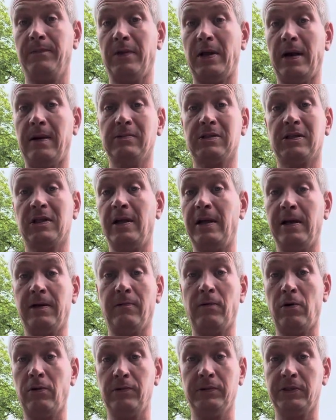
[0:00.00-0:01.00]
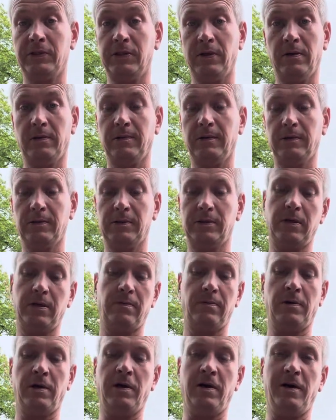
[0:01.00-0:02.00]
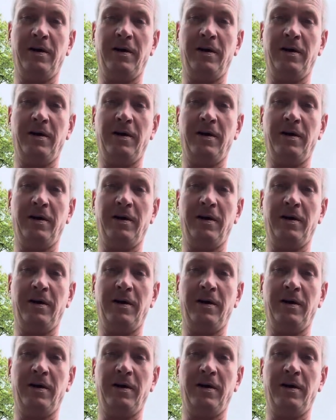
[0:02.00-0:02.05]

I was cleaning rodents earlier, so